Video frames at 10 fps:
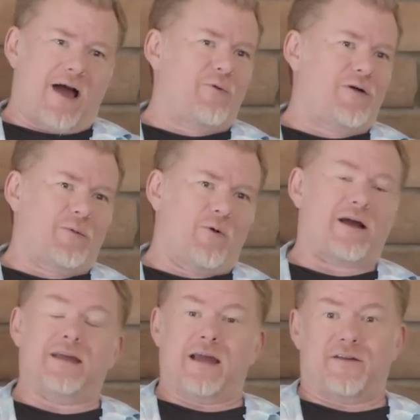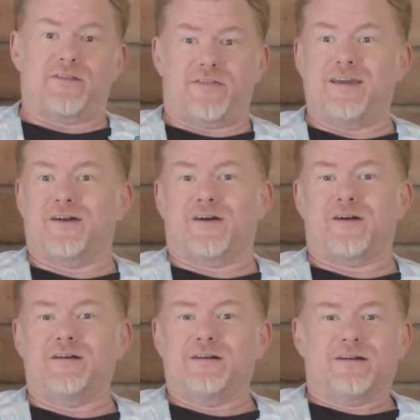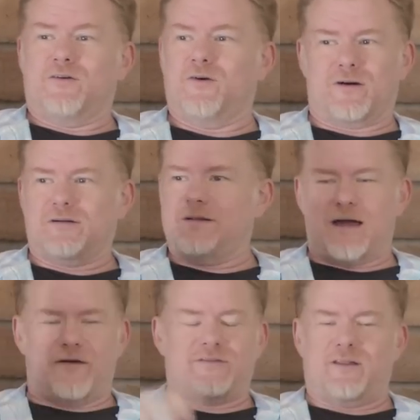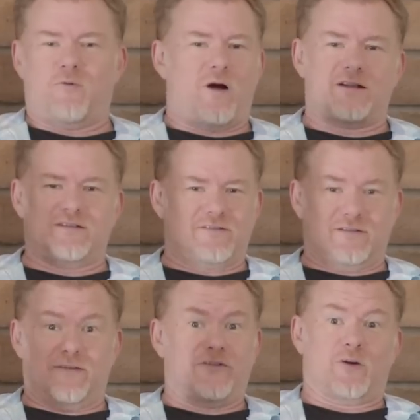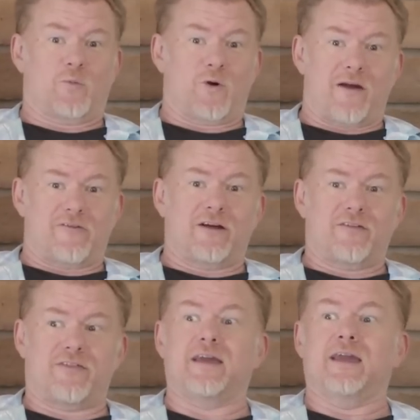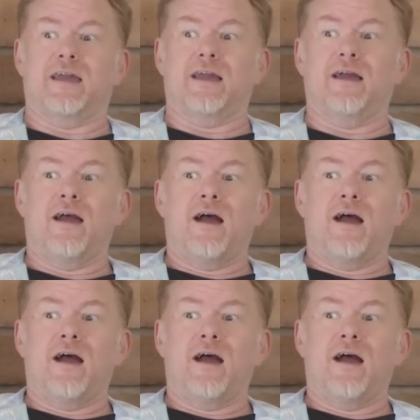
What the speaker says: I want them walking out of the theater, or after they watch it in their living room or wherever, thinking,